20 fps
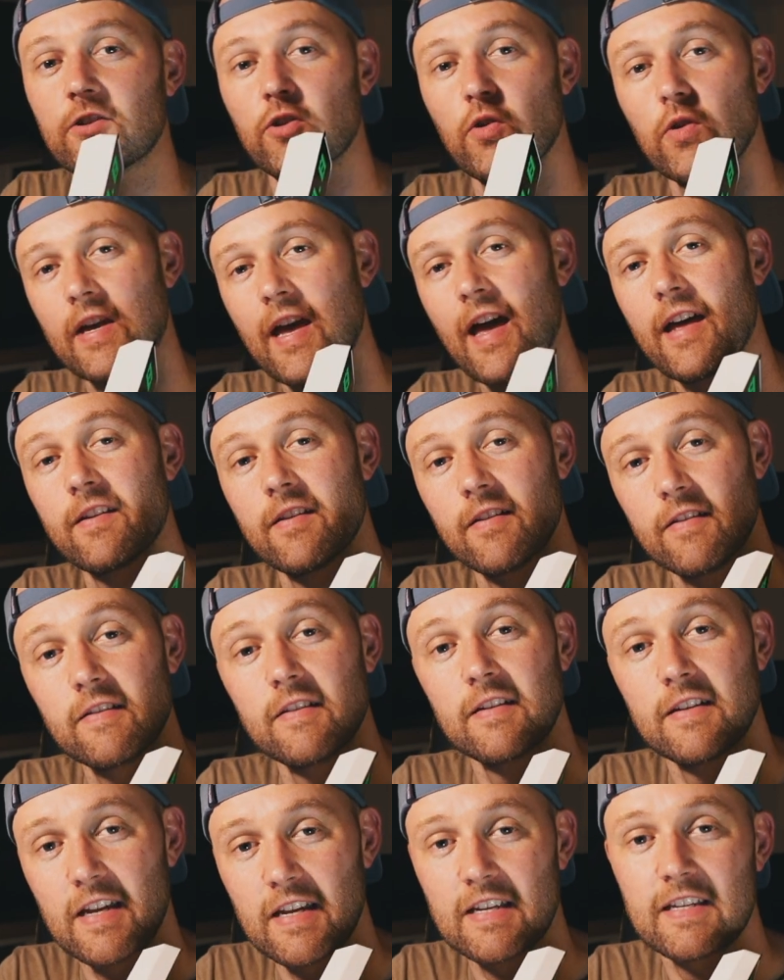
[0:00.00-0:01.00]
so you can
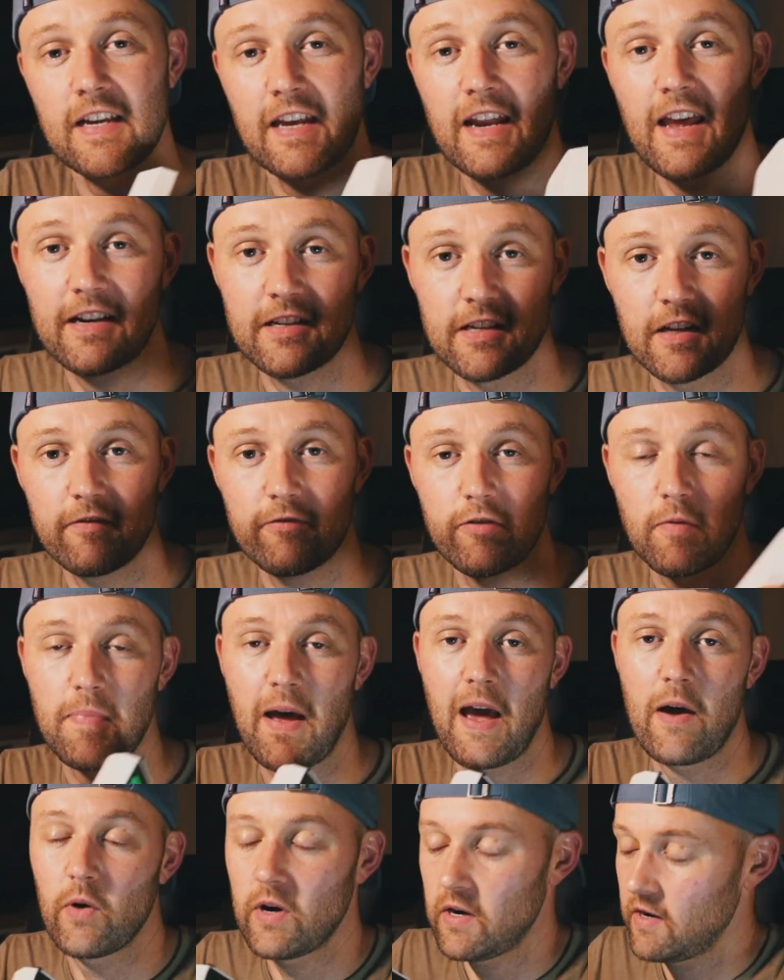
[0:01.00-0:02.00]
disconnect it from
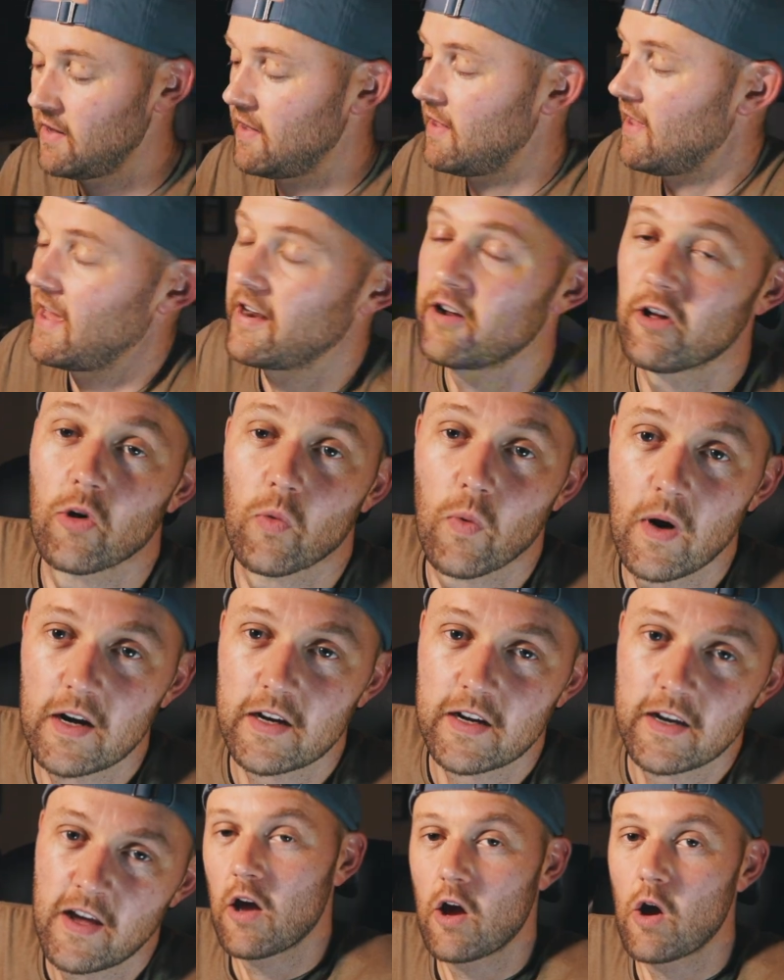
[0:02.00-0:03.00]
power and it'll work.